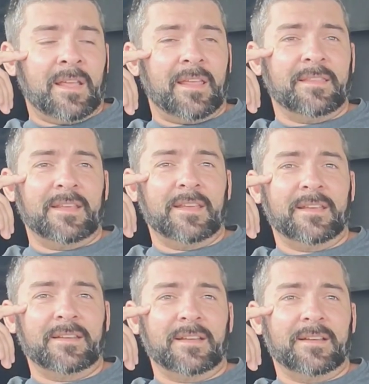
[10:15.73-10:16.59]
And
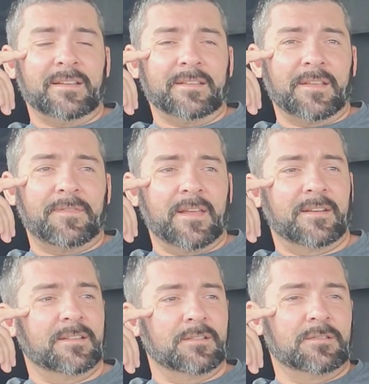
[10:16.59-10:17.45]
then they
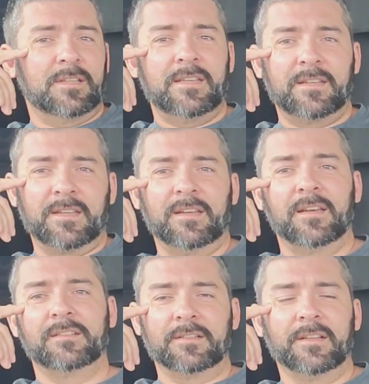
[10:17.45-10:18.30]
found a little leak
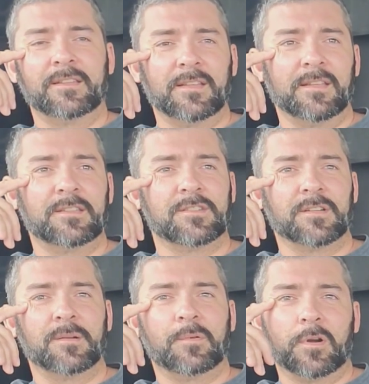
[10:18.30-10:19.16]
in the
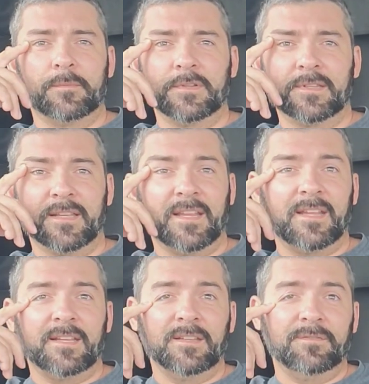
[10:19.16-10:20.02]
engine compartment that
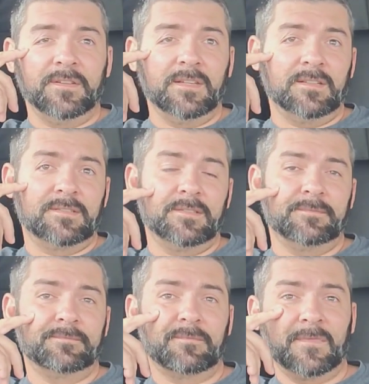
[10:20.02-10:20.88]
they had to fix.
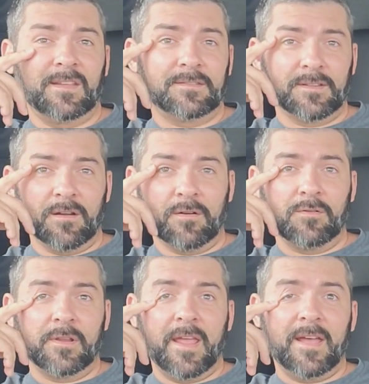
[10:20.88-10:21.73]

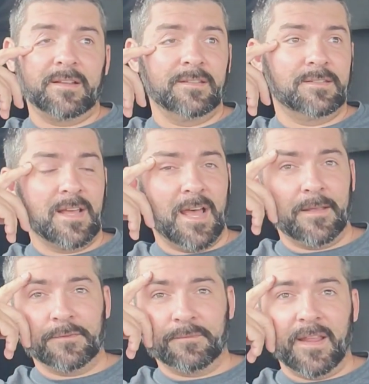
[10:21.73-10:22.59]
So yeah, good
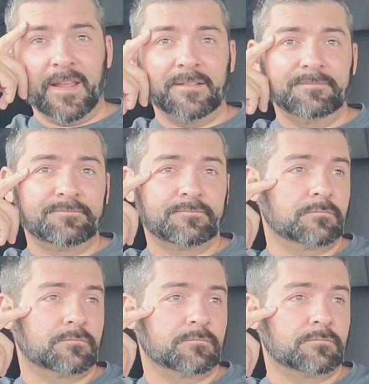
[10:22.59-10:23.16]
times, man.